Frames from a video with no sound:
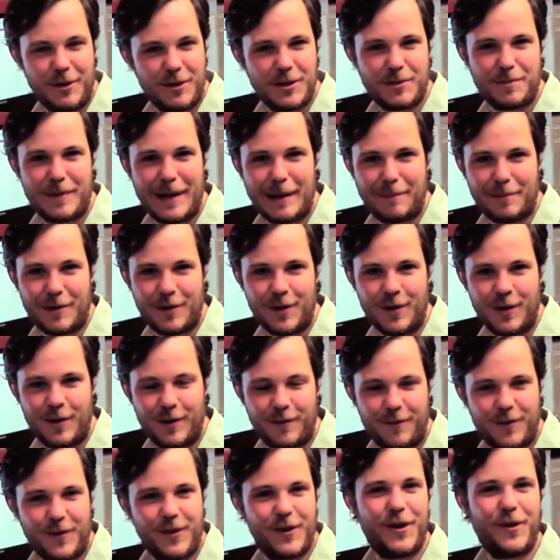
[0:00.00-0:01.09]
newspaper
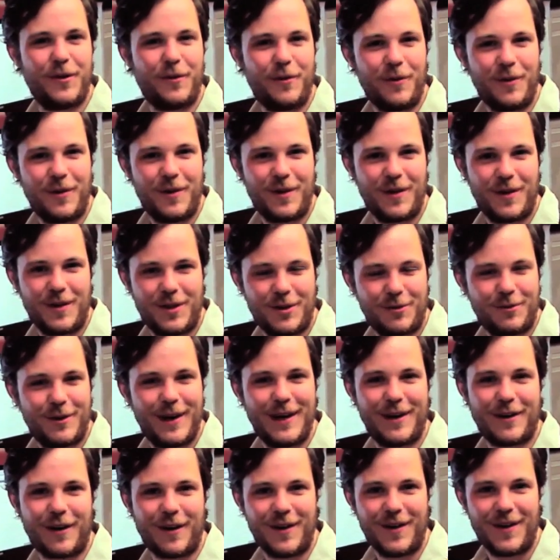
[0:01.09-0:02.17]
for you, the
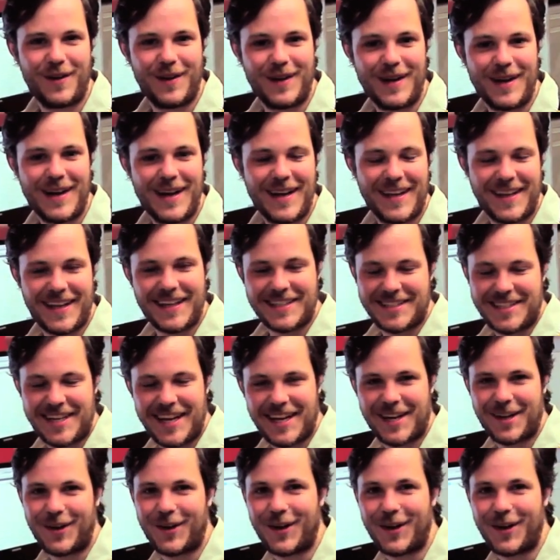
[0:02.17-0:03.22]
reader. Let's take a